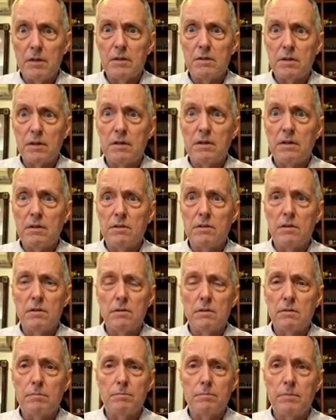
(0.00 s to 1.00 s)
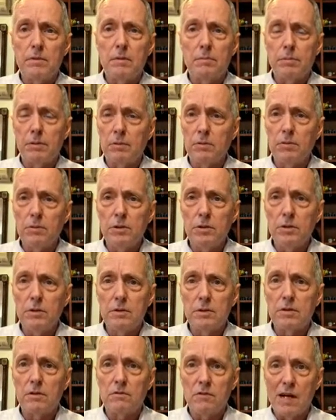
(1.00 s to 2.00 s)
the pollution
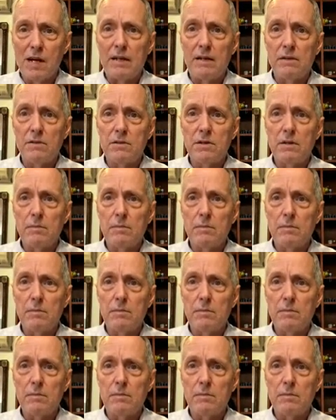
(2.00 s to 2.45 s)
is horrendous.